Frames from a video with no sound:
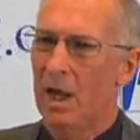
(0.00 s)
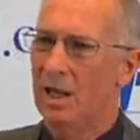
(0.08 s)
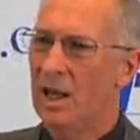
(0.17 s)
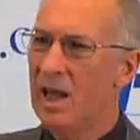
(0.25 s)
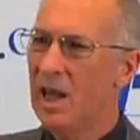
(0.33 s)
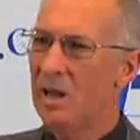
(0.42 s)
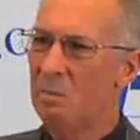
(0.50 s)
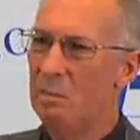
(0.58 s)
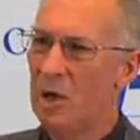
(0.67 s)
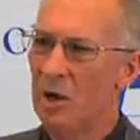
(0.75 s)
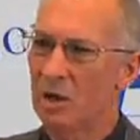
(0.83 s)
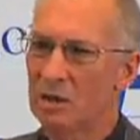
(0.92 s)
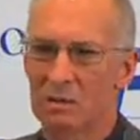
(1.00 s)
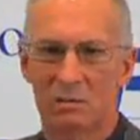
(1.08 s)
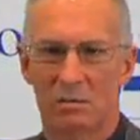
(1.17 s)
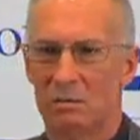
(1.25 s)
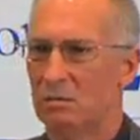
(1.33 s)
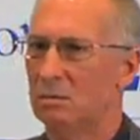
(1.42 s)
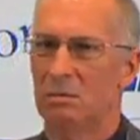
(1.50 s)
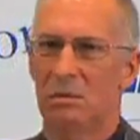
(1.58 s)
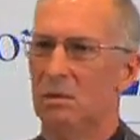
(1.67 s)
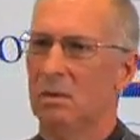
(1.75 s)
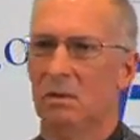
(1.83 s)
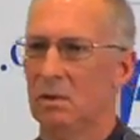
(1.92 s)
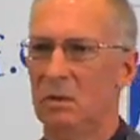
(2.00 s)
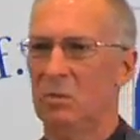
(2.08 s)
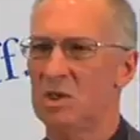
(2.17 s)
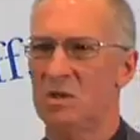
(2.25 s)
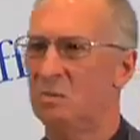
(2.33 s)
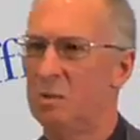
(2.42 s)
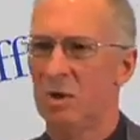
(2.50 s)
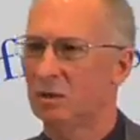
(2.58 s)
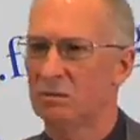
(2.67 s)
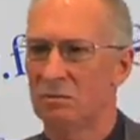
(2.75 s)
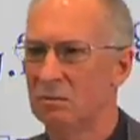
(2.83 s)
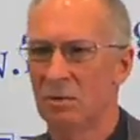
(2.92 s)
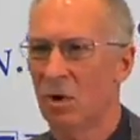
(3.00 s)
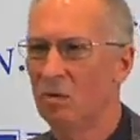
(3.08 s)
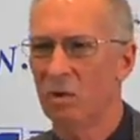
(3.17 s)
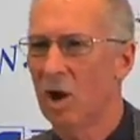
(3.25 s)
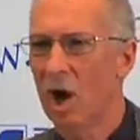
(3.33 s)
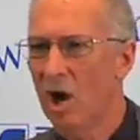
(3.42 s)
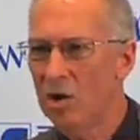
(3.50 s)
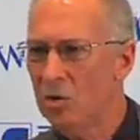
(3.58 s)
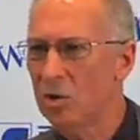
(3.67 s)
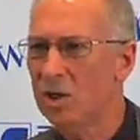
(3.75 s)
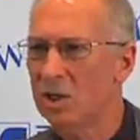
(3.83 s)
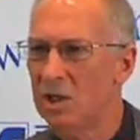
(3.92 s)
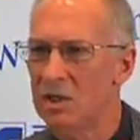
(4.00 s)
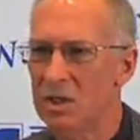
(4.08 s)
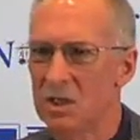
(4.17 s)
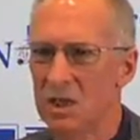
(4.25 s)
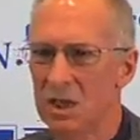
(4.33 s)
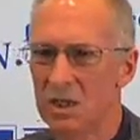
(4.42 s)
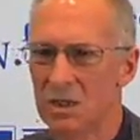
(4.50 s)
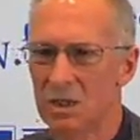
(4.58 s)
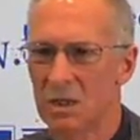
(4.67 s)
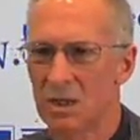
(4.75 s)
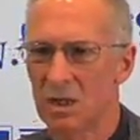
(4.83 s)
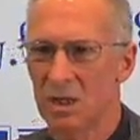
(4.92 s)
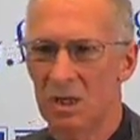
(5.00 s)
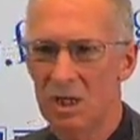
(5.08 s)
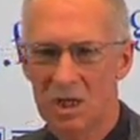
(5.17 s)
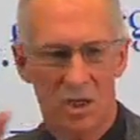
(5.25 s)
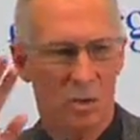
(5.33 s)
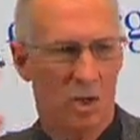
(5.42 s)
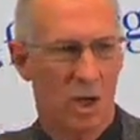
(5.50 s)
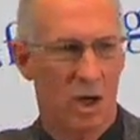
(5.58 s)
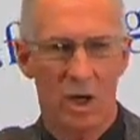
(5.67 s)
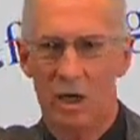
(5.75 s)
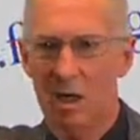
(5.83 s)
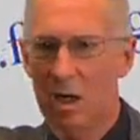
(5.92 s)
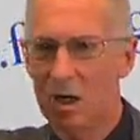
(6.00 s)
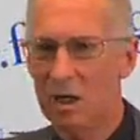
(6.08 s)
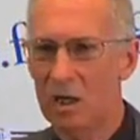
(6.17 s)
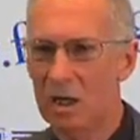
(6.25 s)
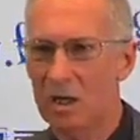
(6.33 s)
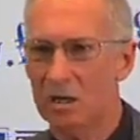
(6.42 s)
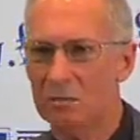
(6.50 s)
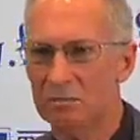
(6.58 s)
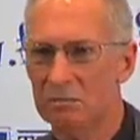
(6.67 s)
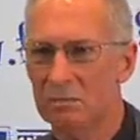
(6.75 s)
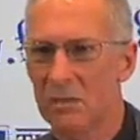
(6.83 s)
And they had built, they must have built over 100 of these things. It just went on and on and on.